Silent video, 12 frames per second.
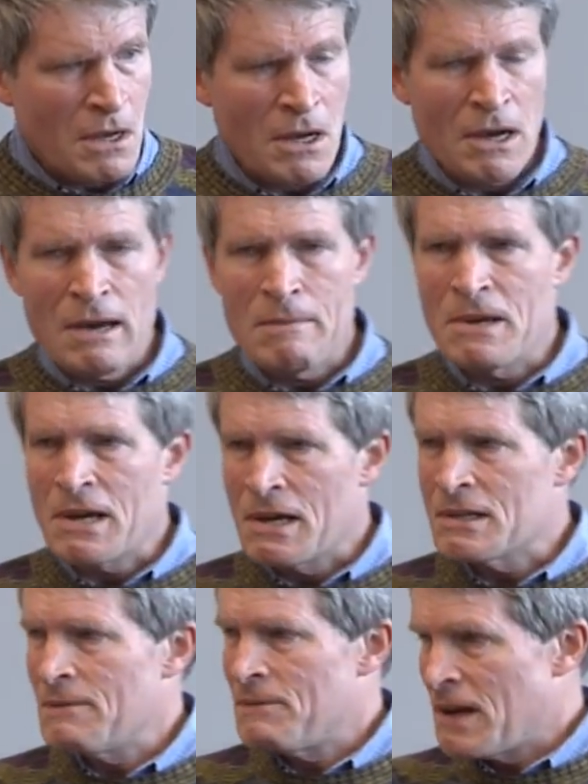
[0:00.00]
uh,
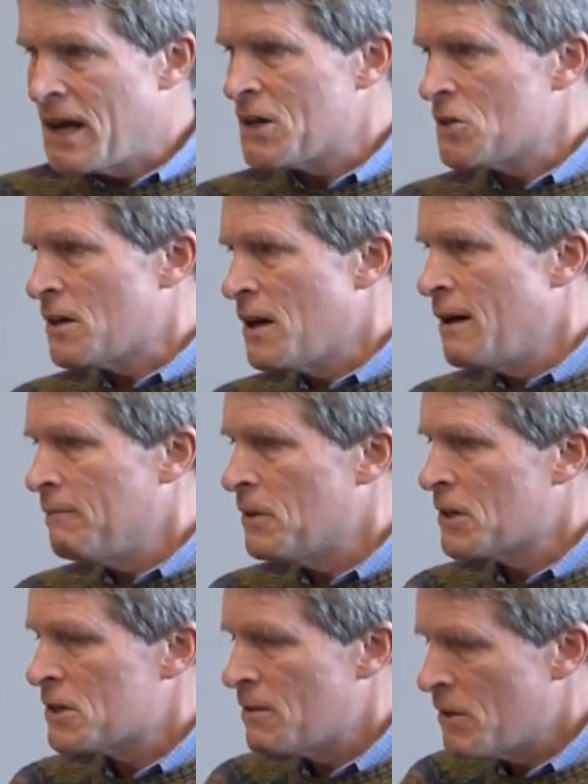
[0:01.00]
because of financial
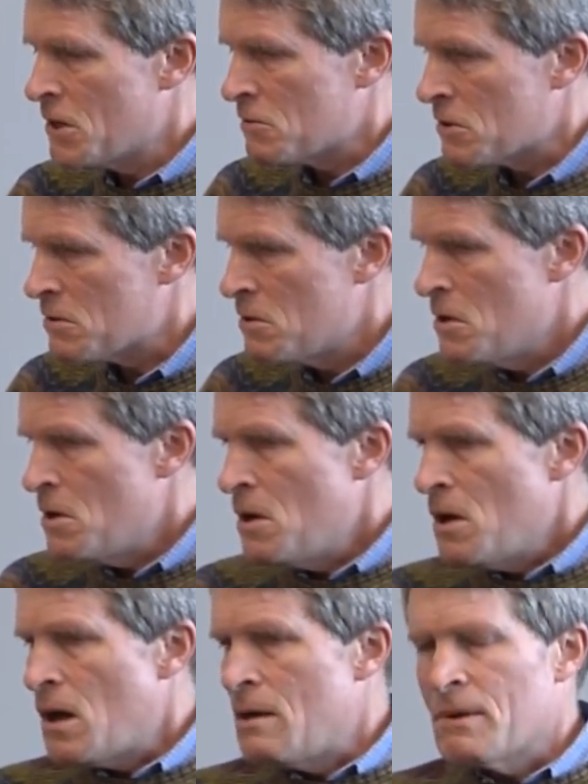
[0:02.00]
conflicts of interest
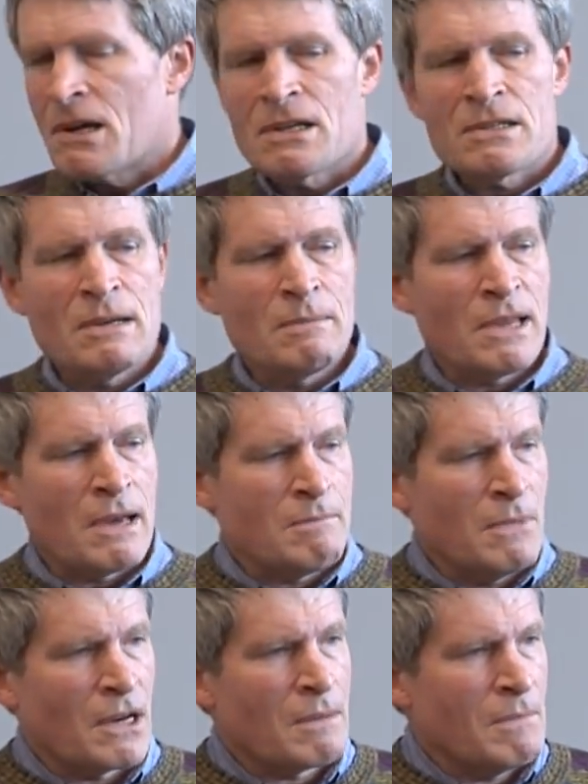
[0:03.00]
and because some of that
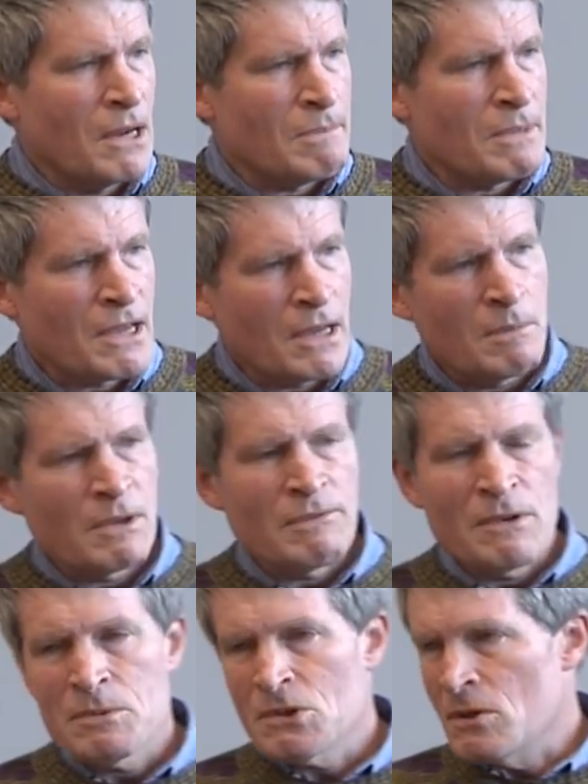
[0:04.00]
money might be coming
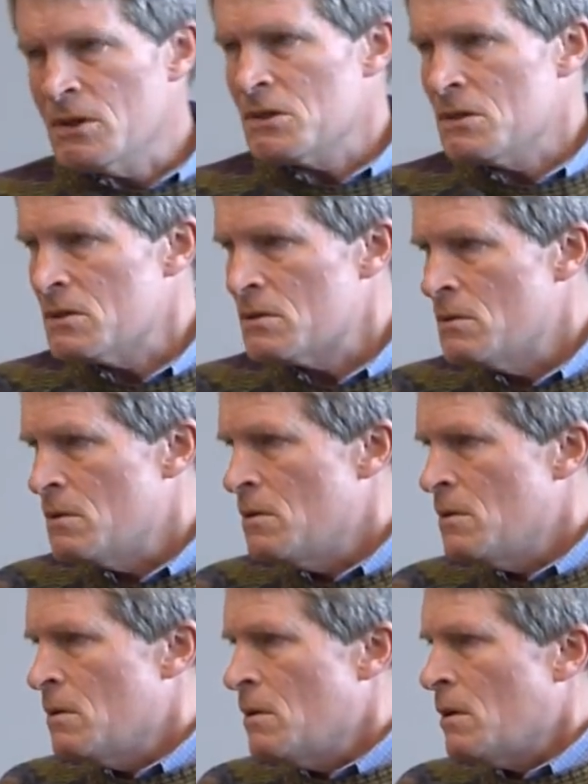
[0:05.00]
from sources
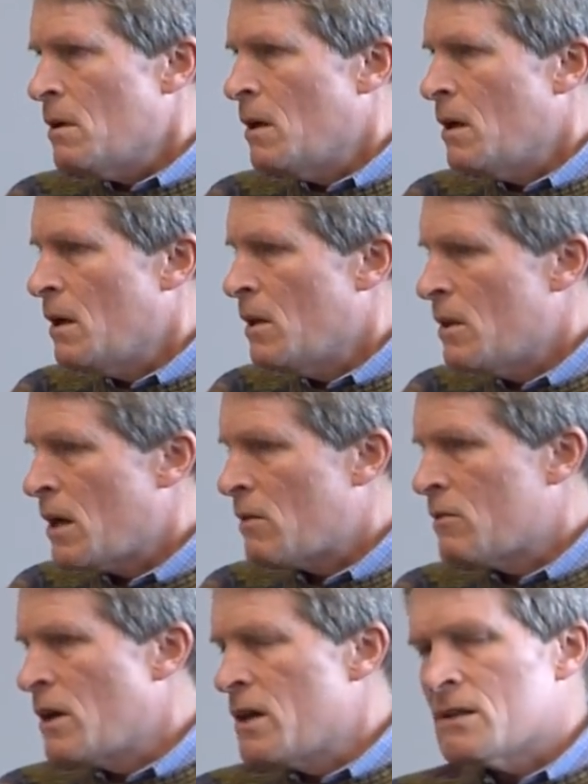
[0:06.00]
uh, that
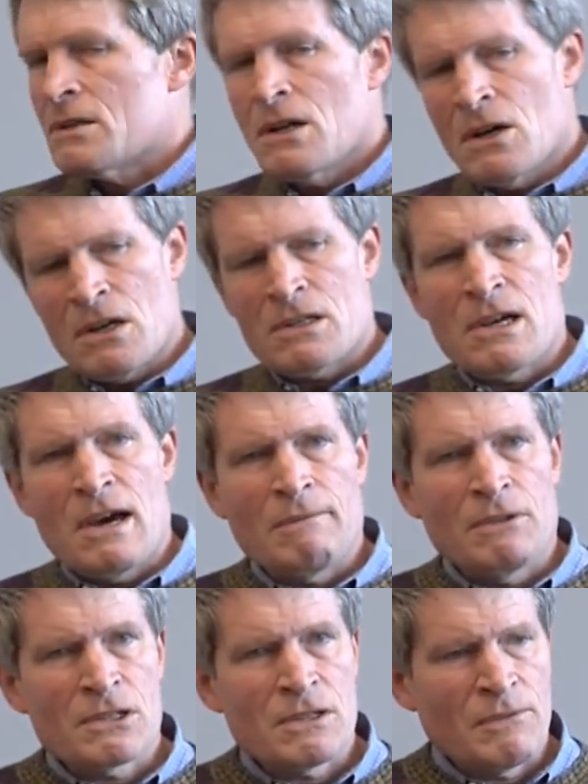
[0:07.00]
create serious
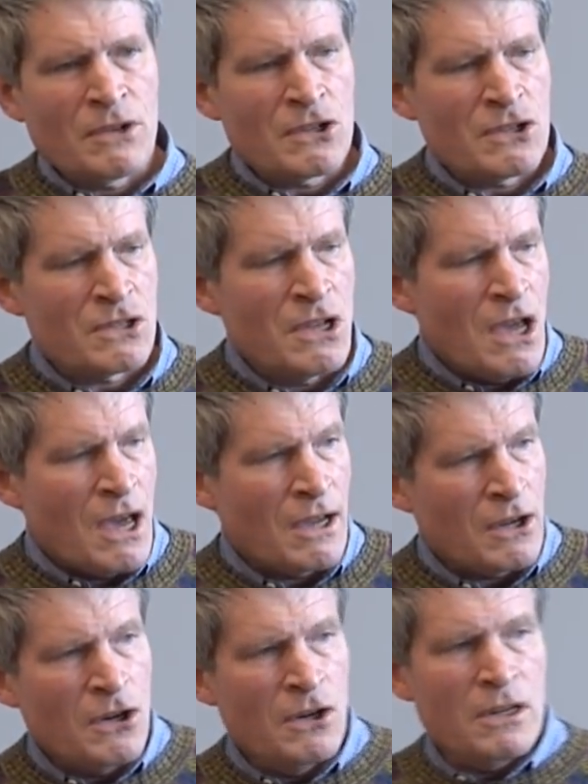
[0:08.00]
conflicts of interest
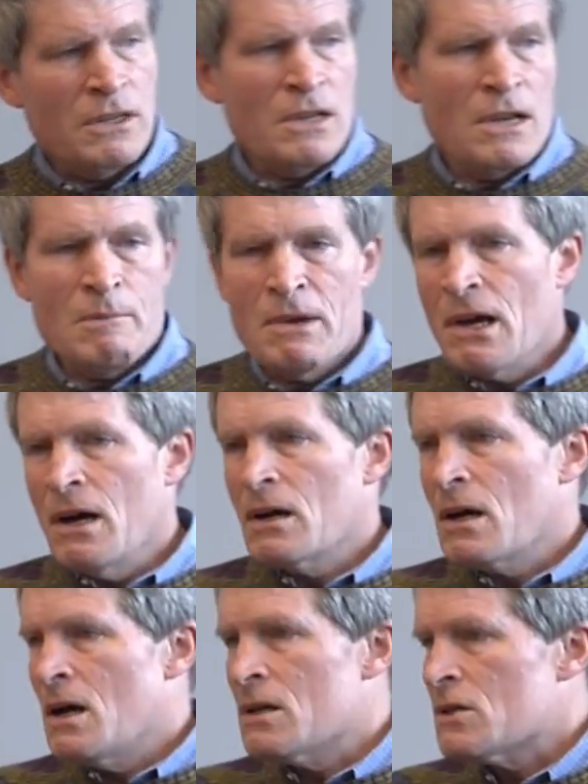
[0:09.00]
and could indeed be
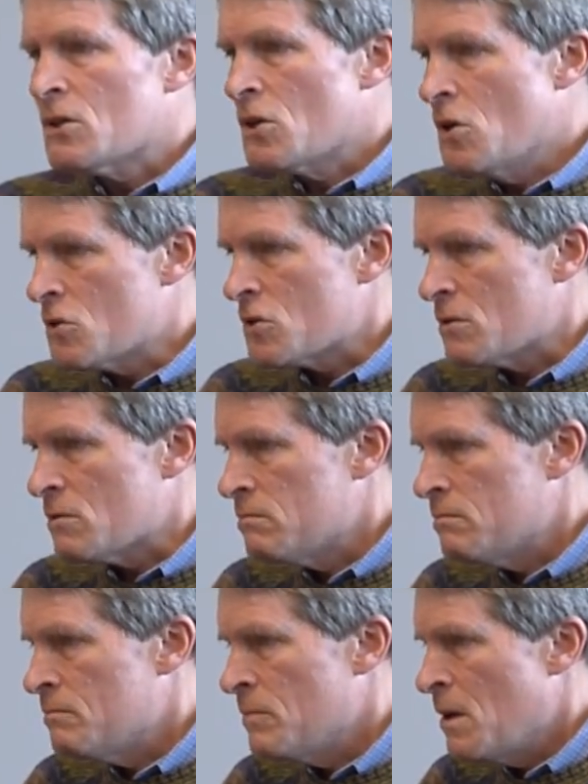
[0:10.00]
unconstitutional.
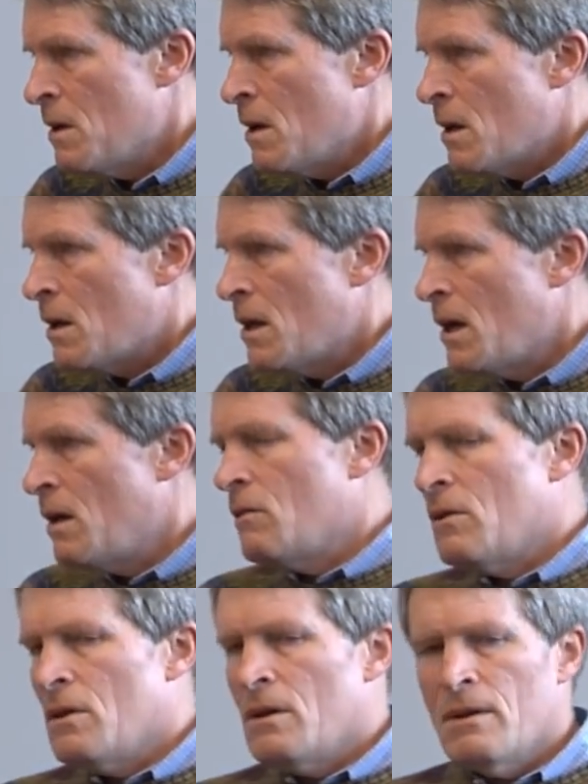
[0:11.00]
Now,
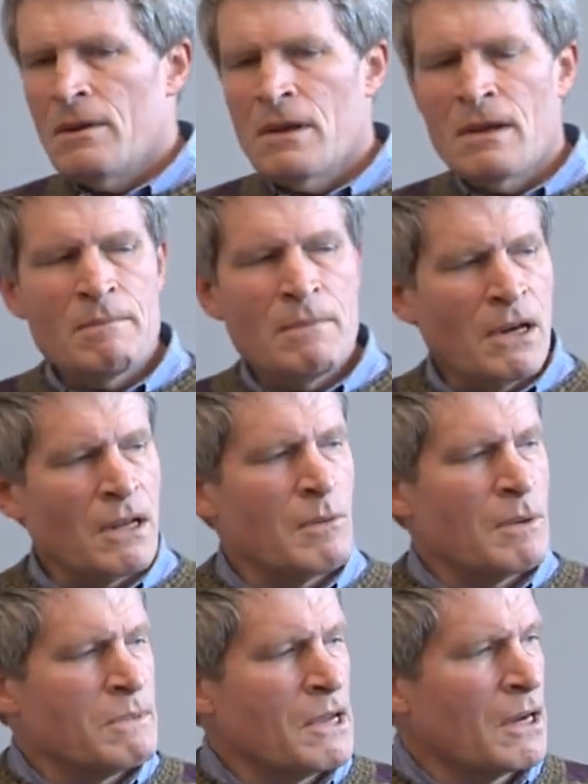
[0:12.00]
uh, the money
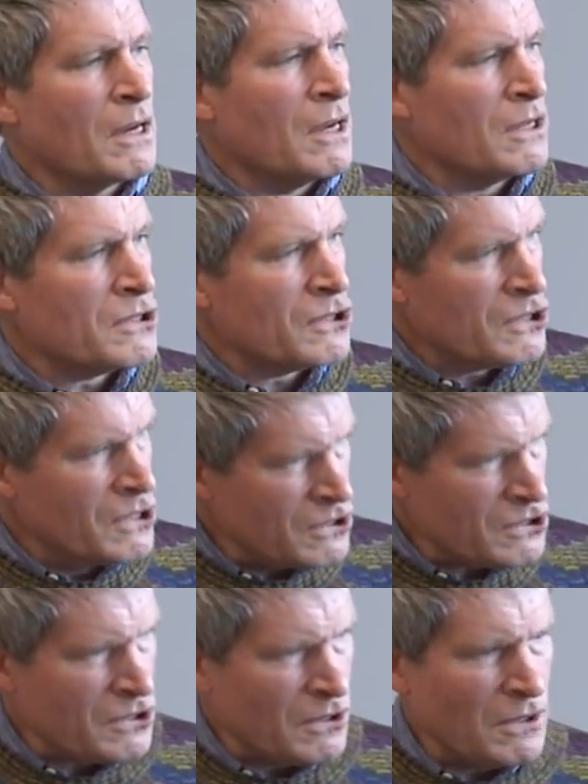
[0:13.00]
would be
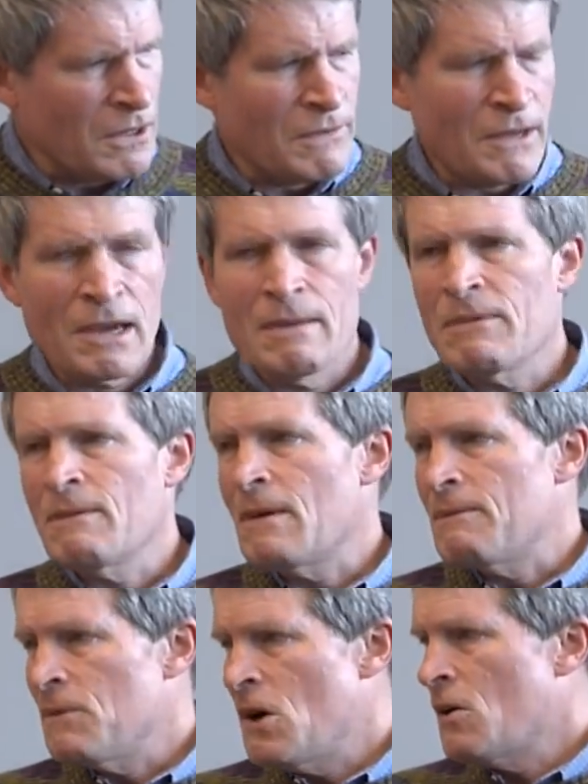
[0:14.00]
unconstitutional if it came from
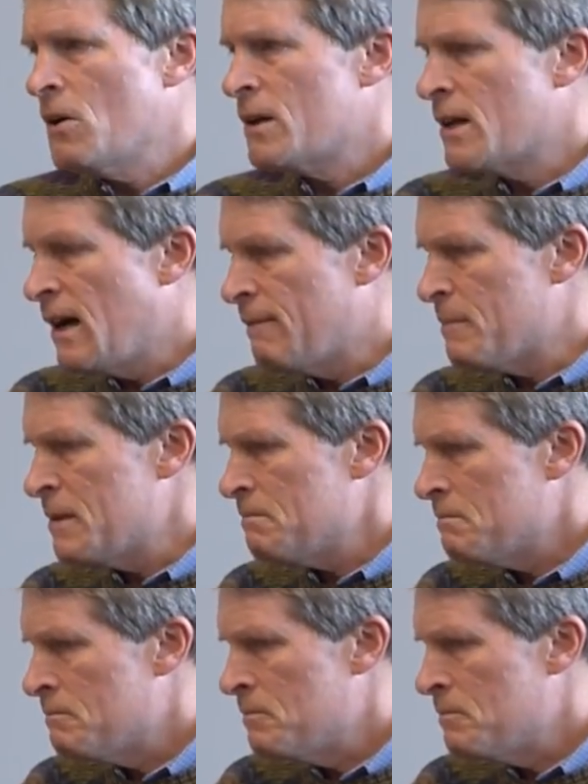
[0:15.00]
a foreign government